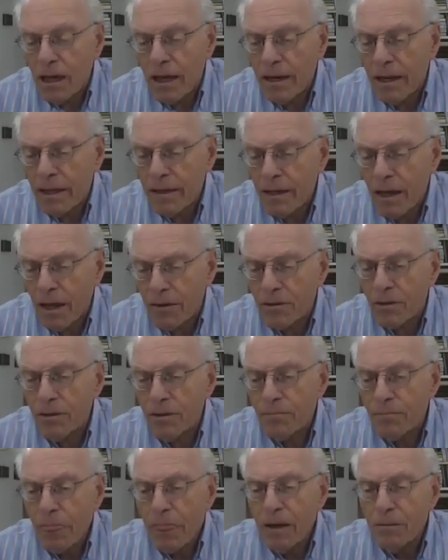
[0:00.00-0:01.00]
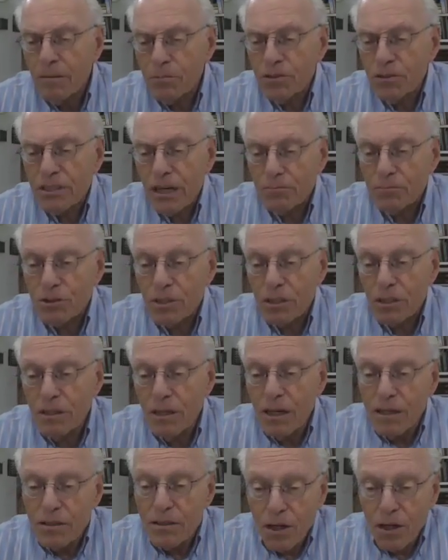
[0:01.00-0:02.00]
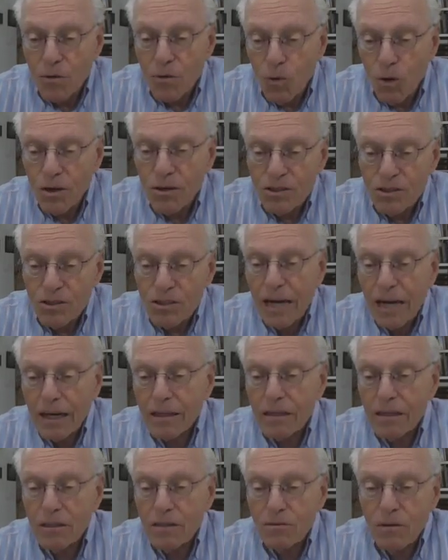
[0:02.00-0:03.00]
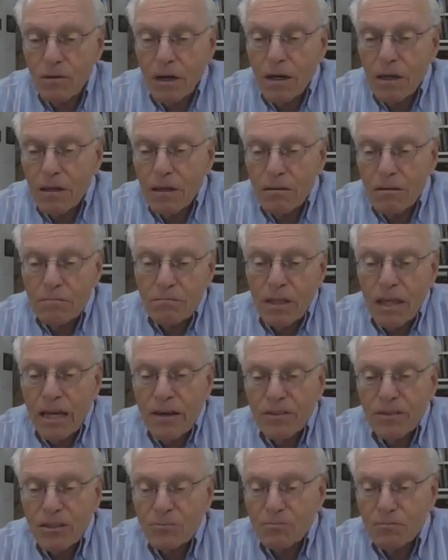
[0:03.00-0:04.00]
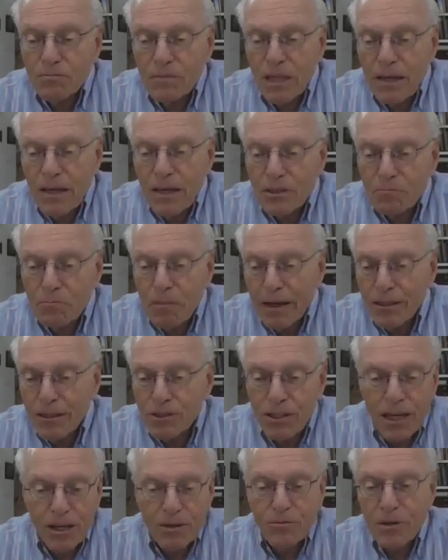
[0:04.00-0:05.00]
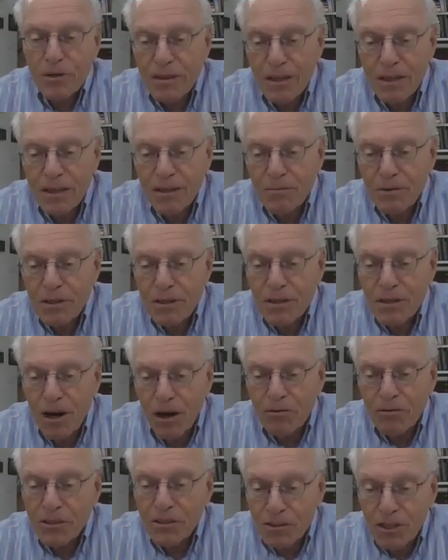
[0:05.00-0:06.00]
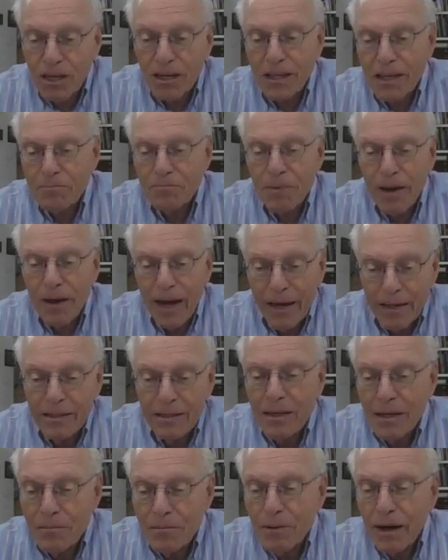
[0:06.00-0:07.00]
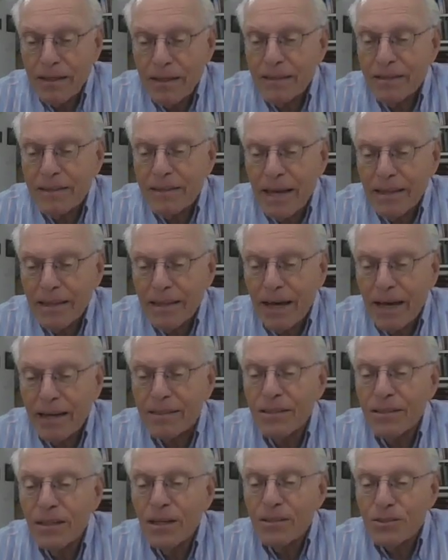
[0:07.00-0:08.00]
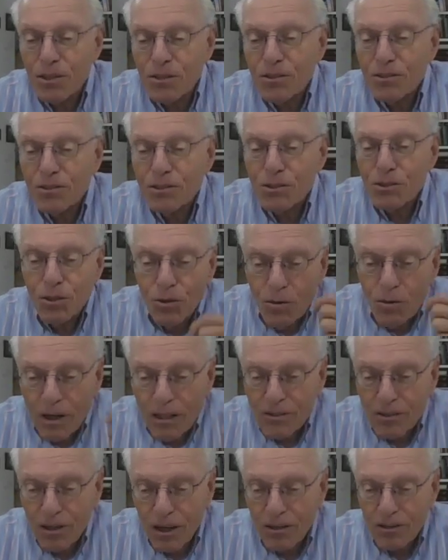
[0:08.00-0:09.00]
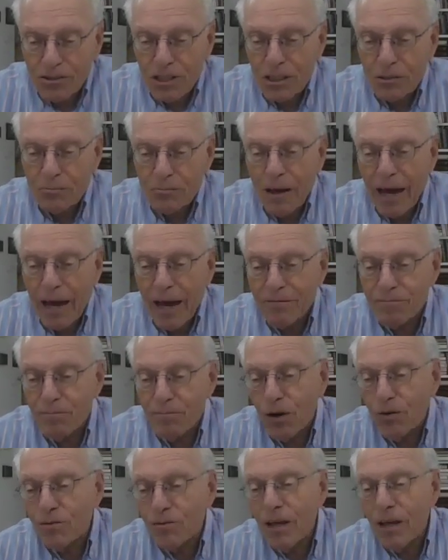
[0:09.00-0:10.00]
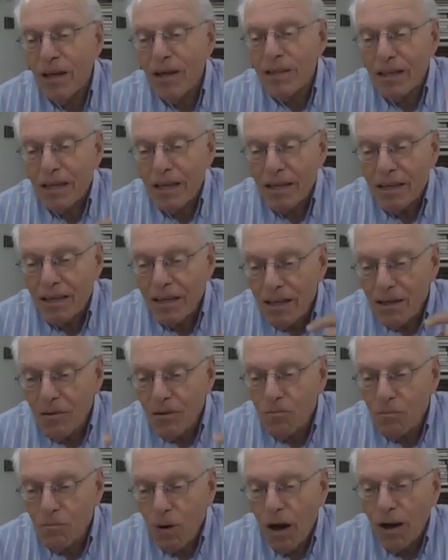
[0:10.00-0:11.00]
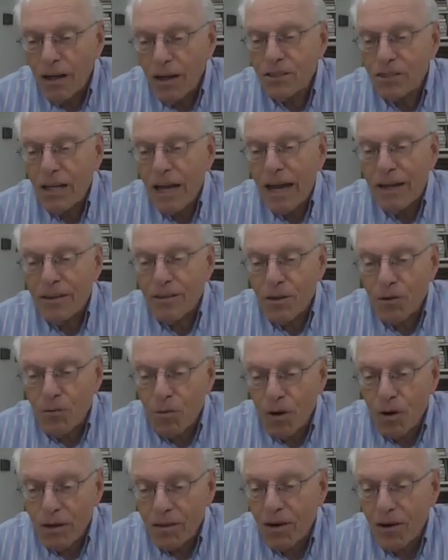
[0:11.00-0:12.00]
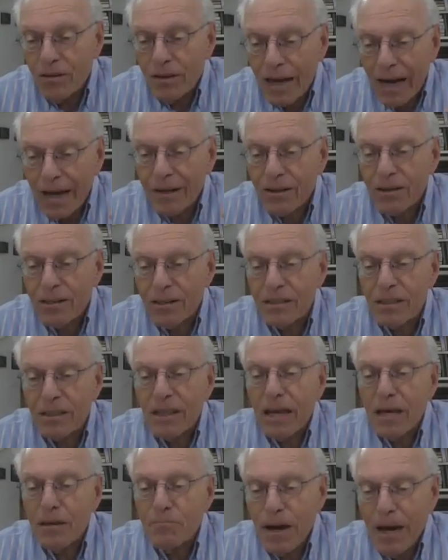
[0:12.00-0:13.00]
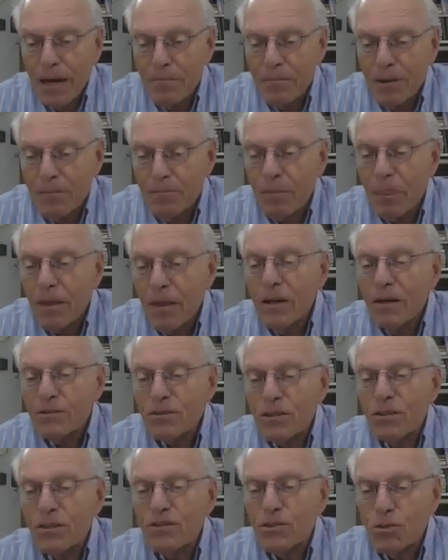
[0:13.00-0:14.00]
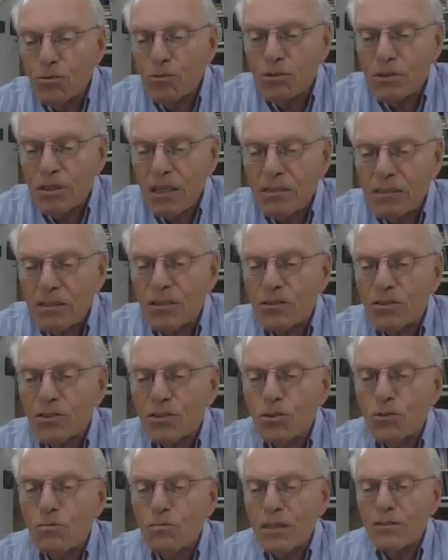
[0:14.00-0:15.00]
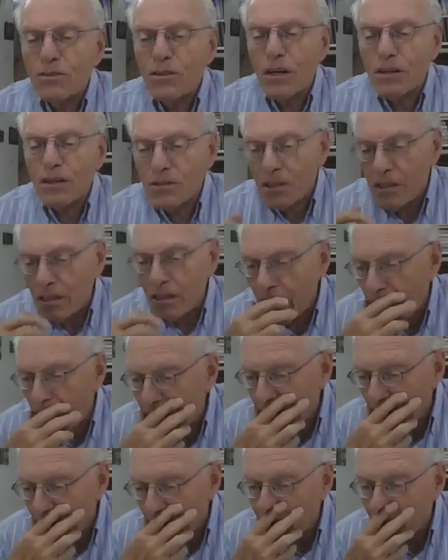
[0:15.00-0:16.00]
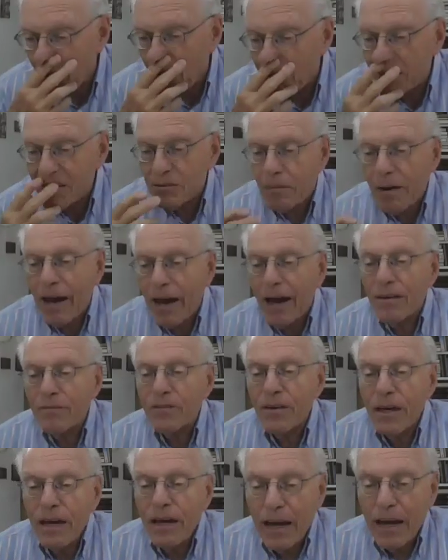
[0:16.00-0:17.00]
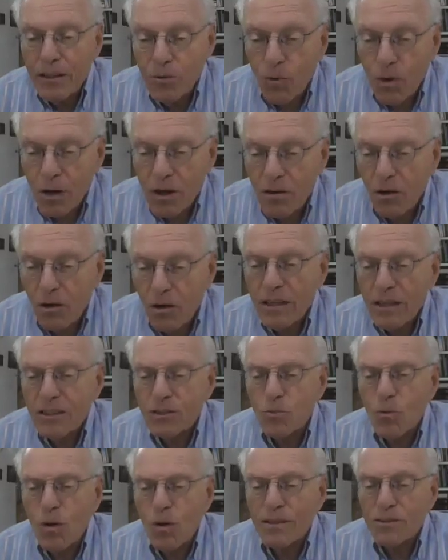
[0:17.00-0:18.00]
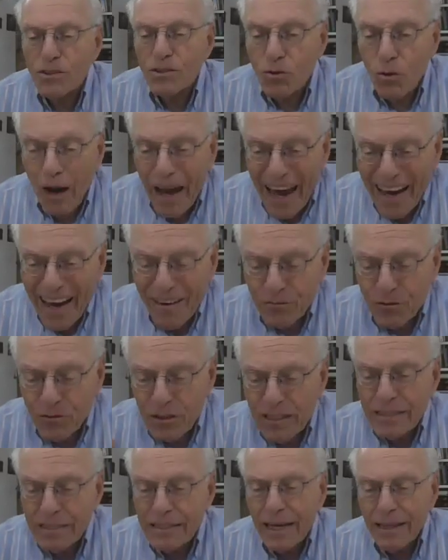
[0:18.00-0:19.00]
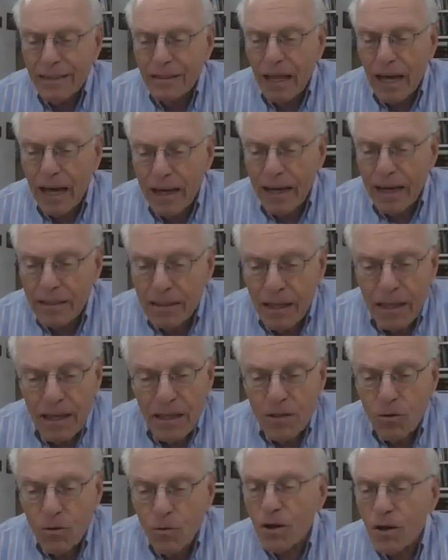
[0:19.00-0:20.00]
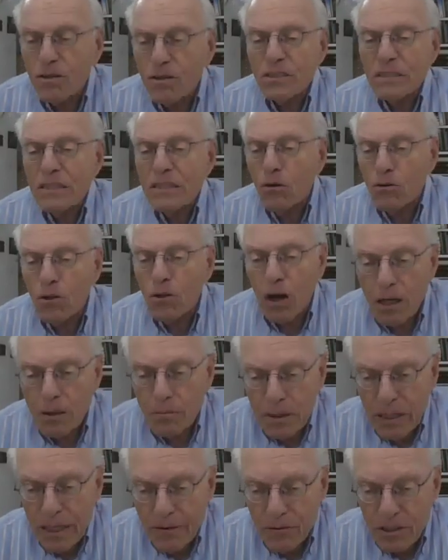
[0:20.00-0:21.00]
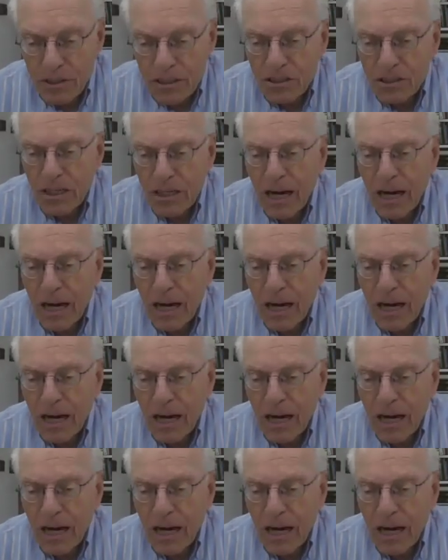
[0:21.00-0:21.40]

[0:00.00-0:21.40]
Another presumption that a worker's not going to leave his paycheck with the owner. He's going to get paid by the deadline. So there's two chazakas on his behalf. Both the boss and the worker are not going to delay payment. So there's two chazakas on his behalf, and the worker only has one. So after the deadline, the workers no longer believe with a